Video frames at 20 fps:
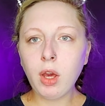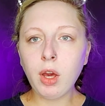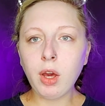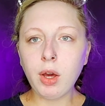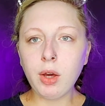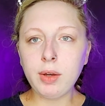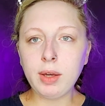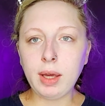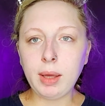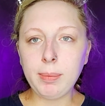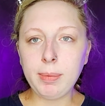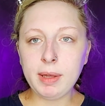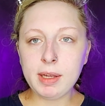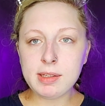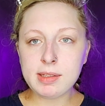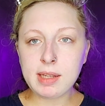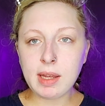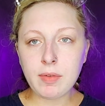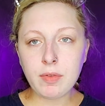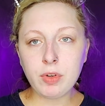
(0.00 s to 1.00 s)
Okay,
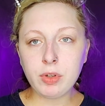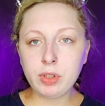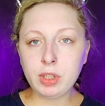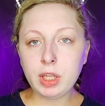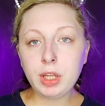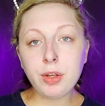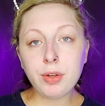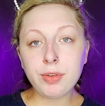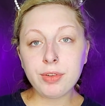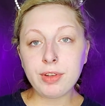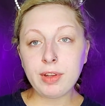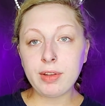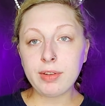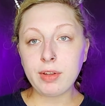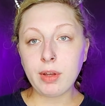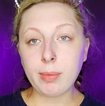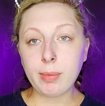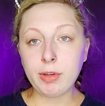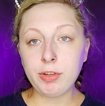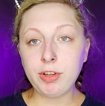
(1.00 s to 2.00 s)
because I've only used this
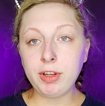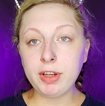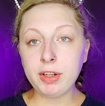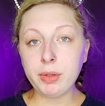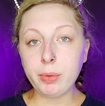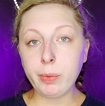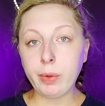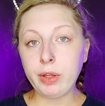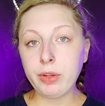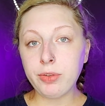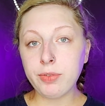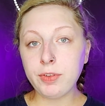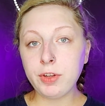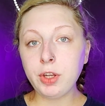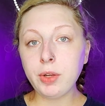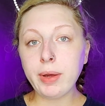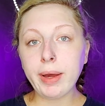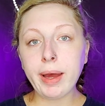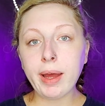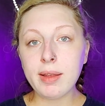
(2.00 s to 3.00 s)
on my channel once for you
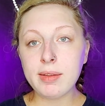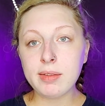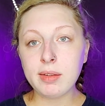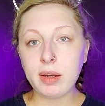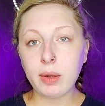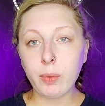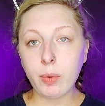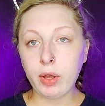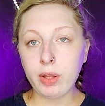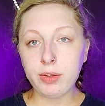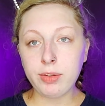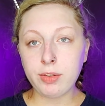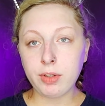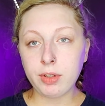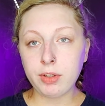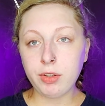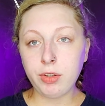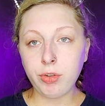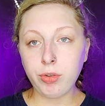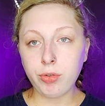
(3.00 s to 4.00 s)
guys and I want to start
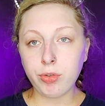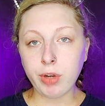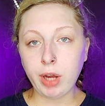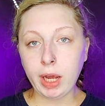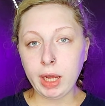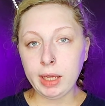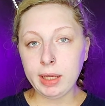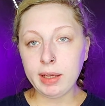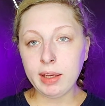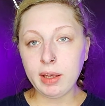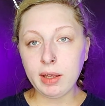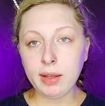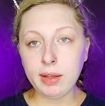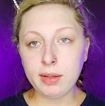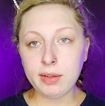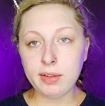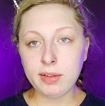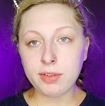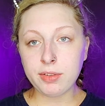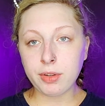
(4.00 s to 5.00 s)
to try and get
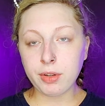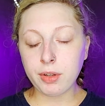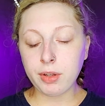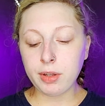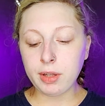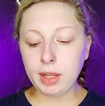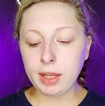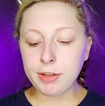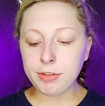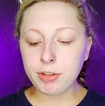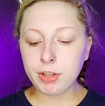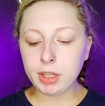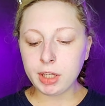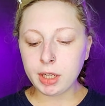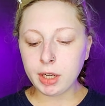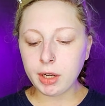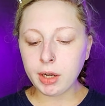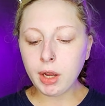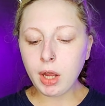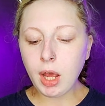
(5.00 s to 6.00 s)
into circulation
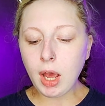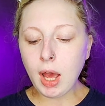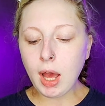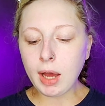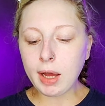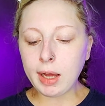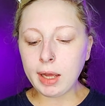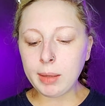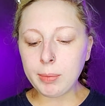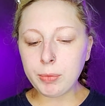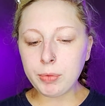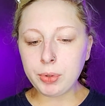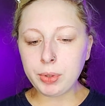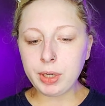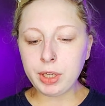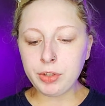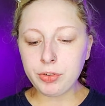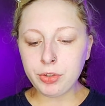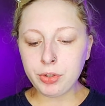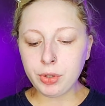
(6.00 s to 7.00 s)
here, I'm
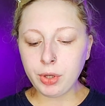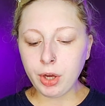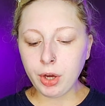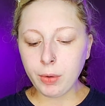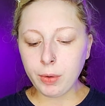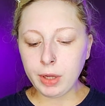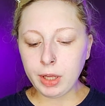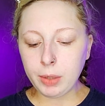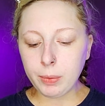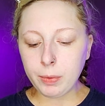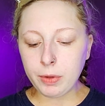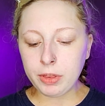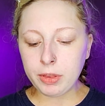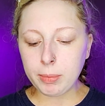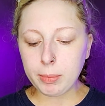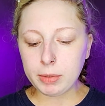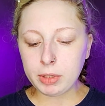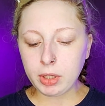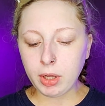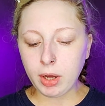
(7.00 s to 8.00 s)
going to go in with the
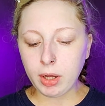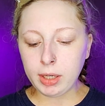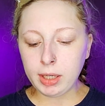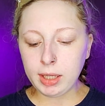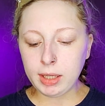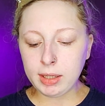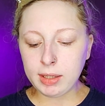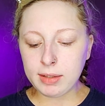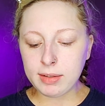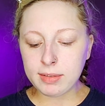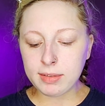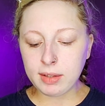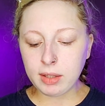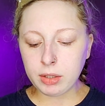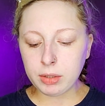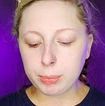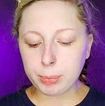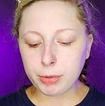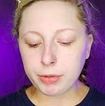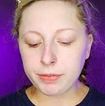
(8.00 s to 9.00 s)
Maybelline Conceal
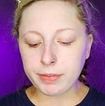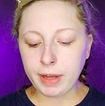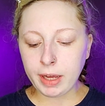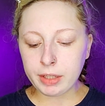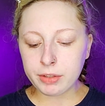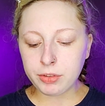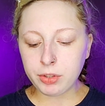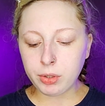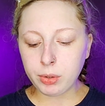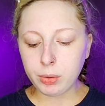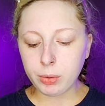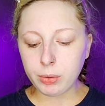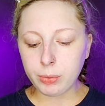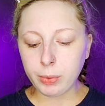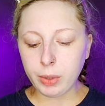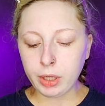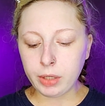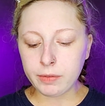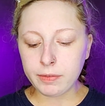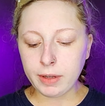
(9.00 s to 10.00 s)
and Perfect
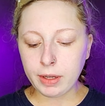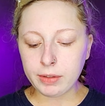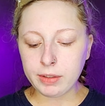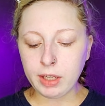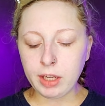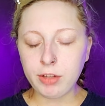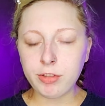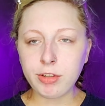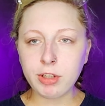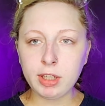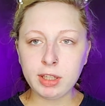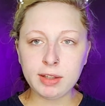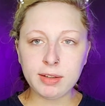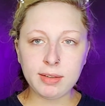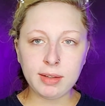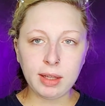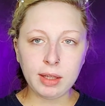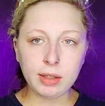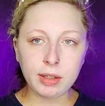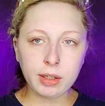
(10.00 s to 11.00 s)
2-in-1 Foundation
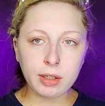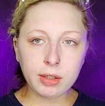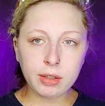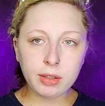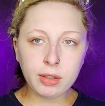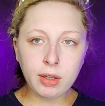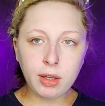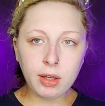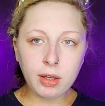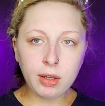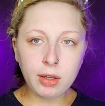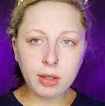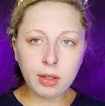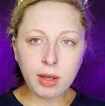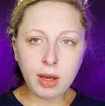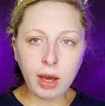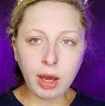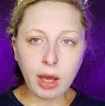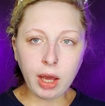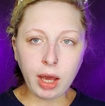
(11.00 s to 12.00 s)
Concealer.
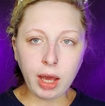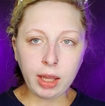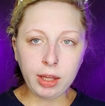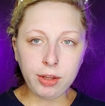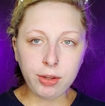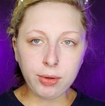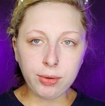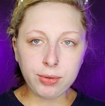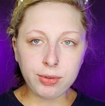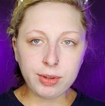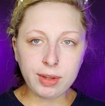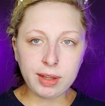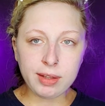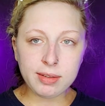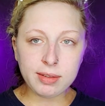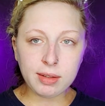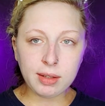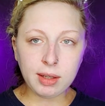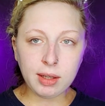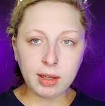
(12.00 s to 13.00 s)
I use
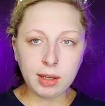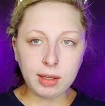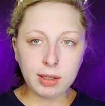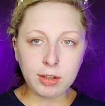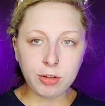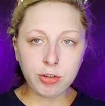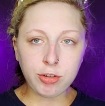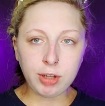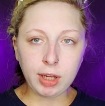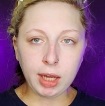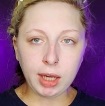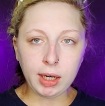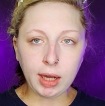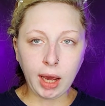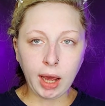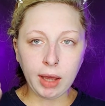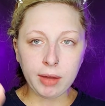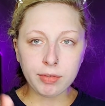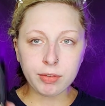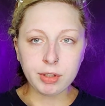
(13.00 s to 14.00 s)
this in shade
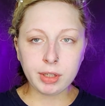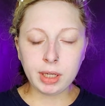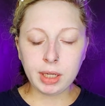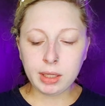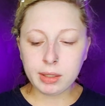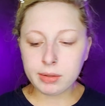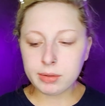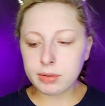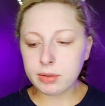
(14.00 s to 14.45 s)
Ivory.